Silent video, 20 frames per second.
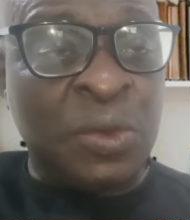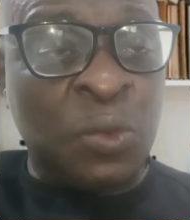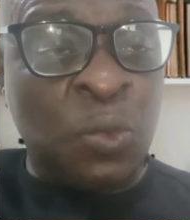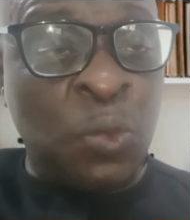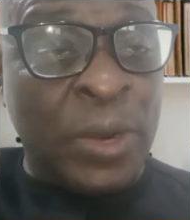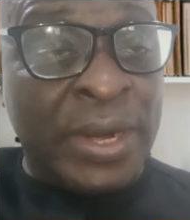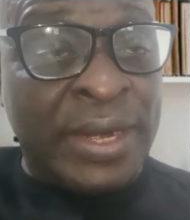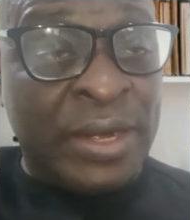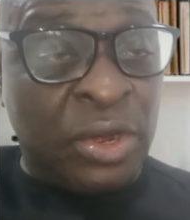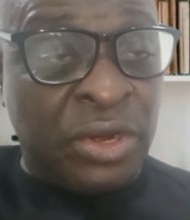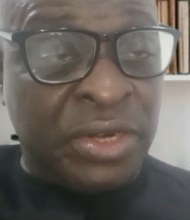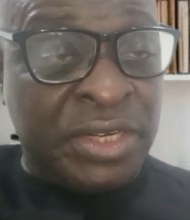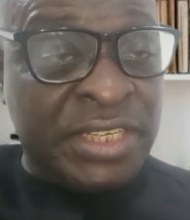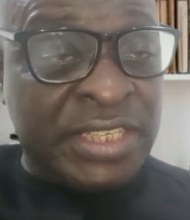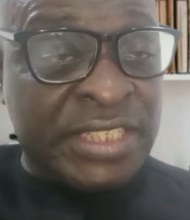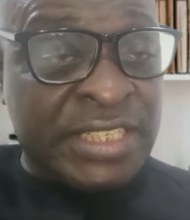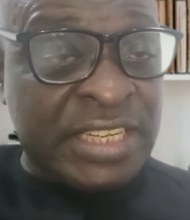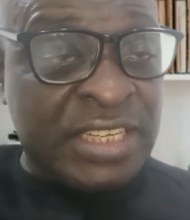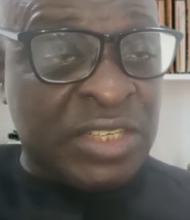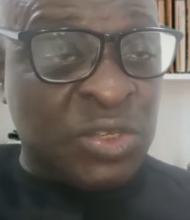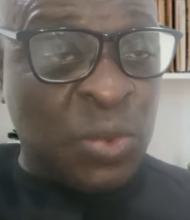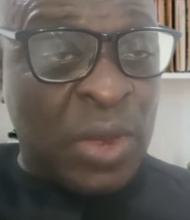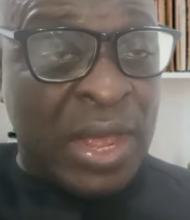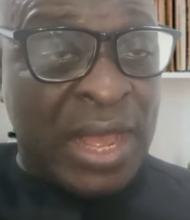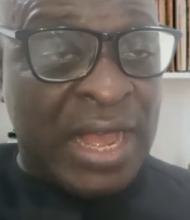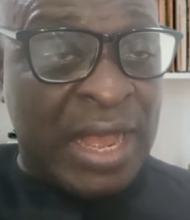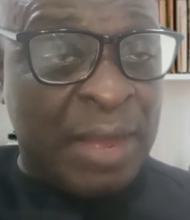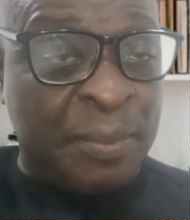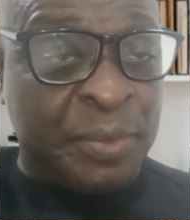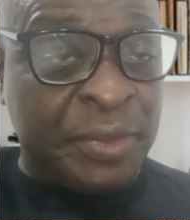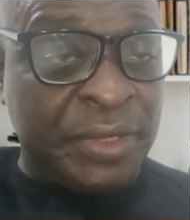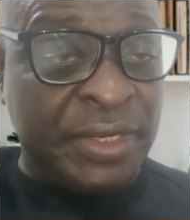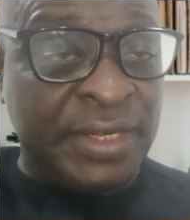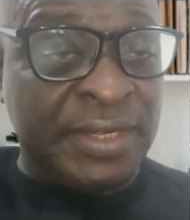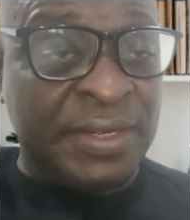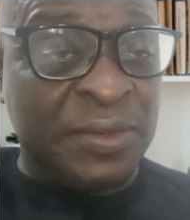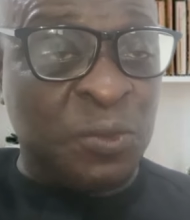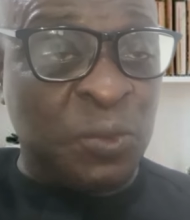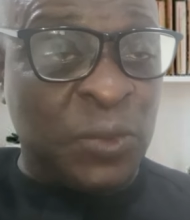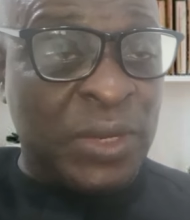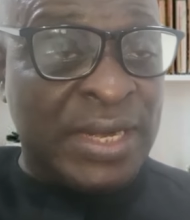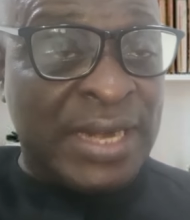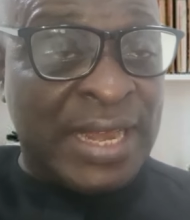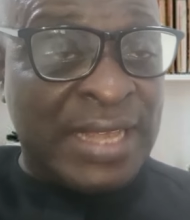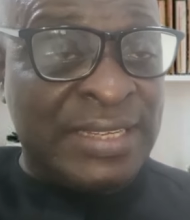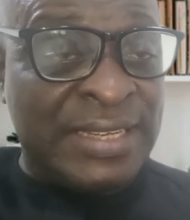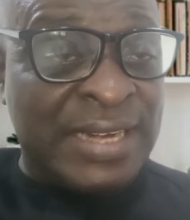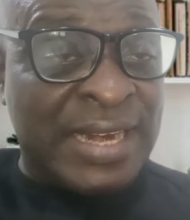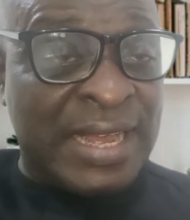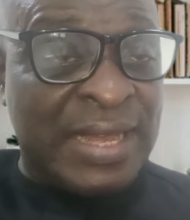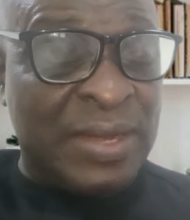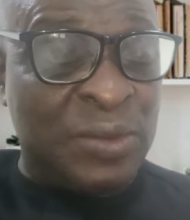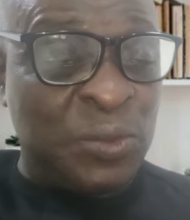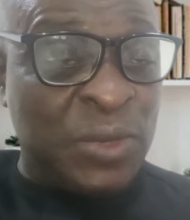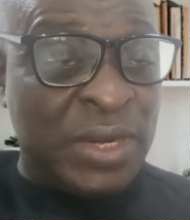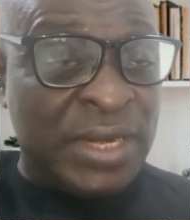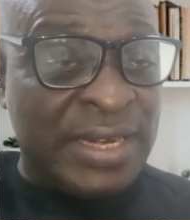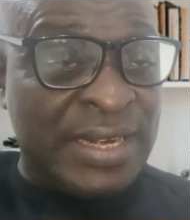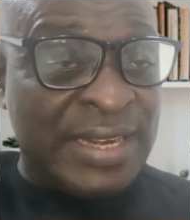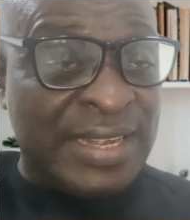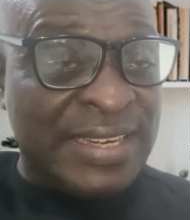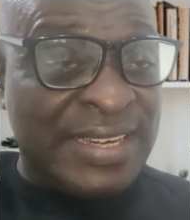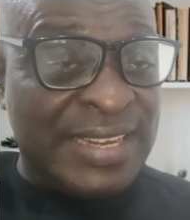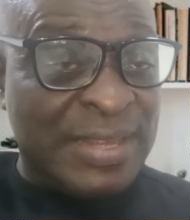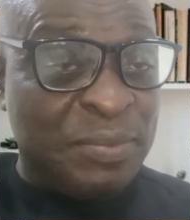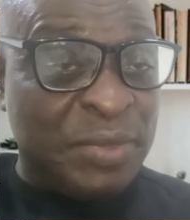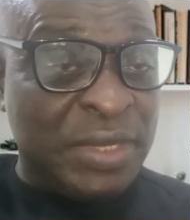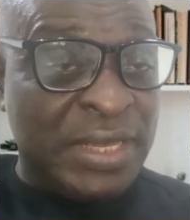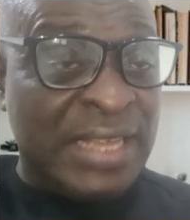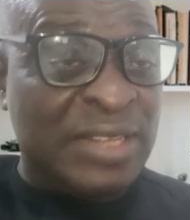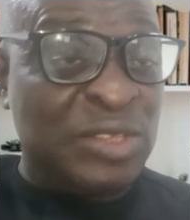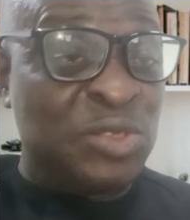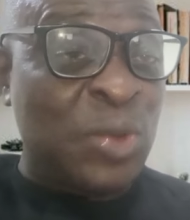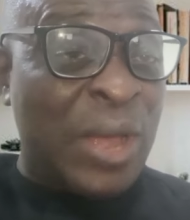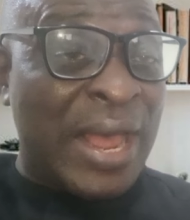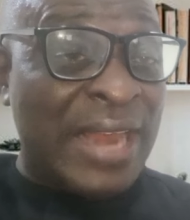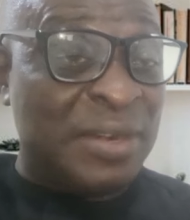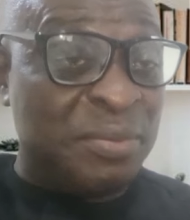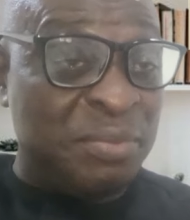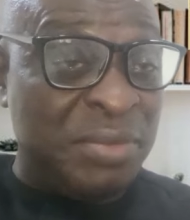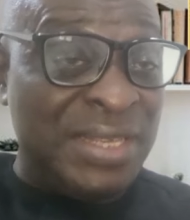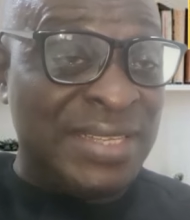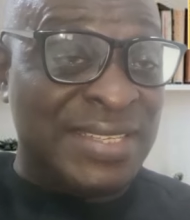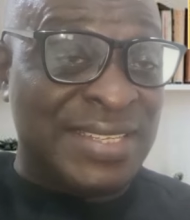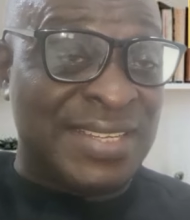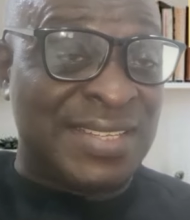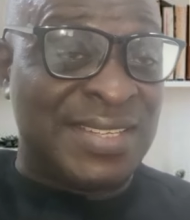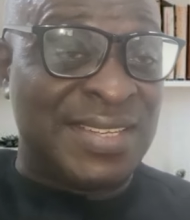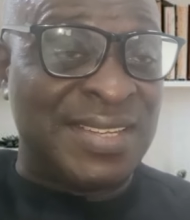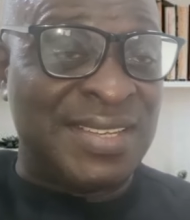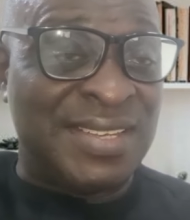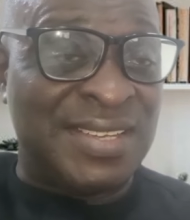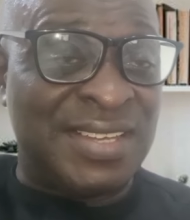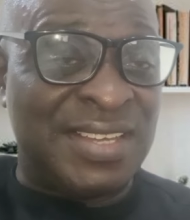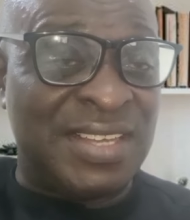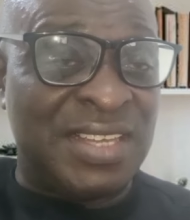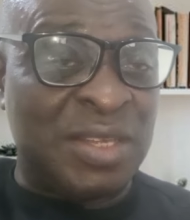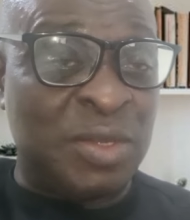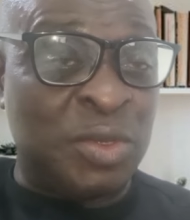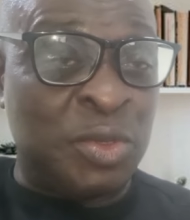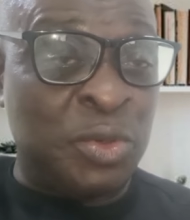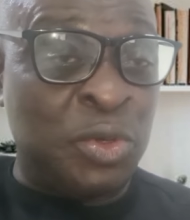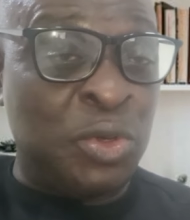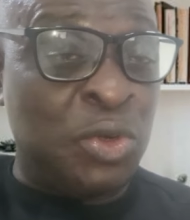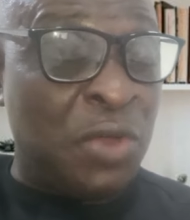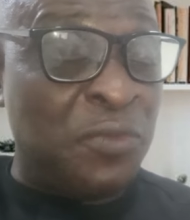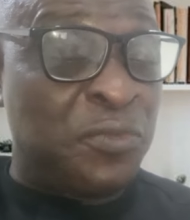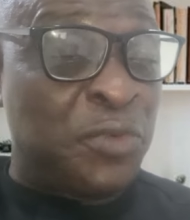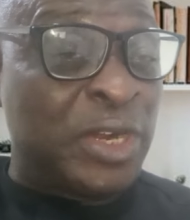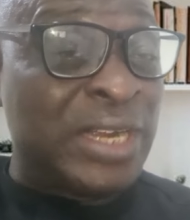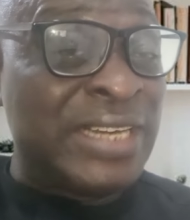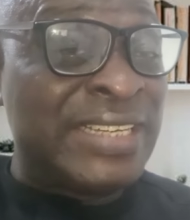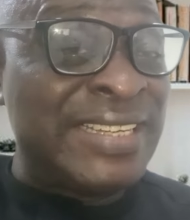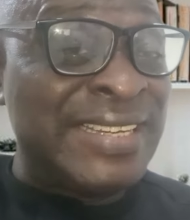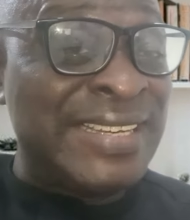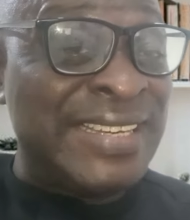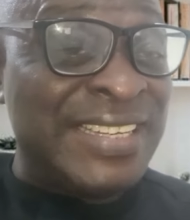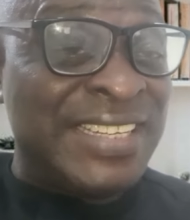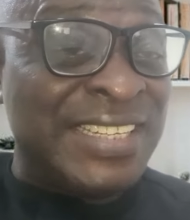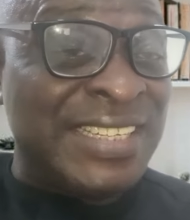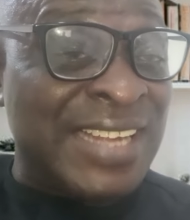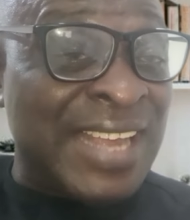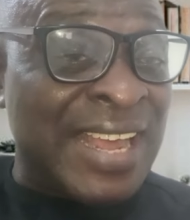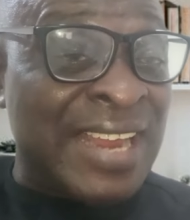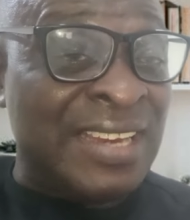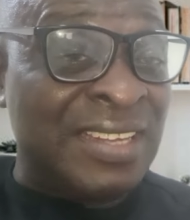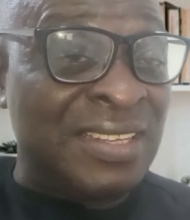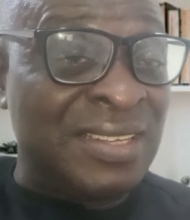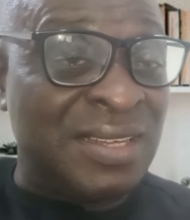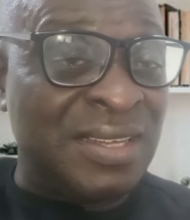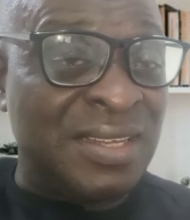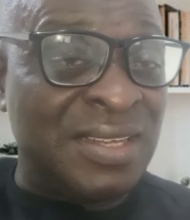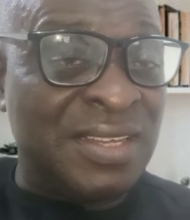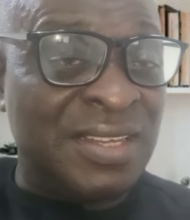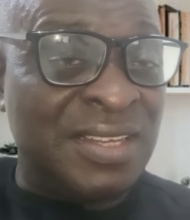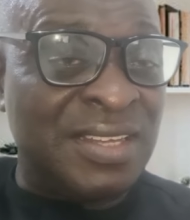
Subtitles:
when all these things were happening, when Nigeria, when they began to admit, don't forget, initially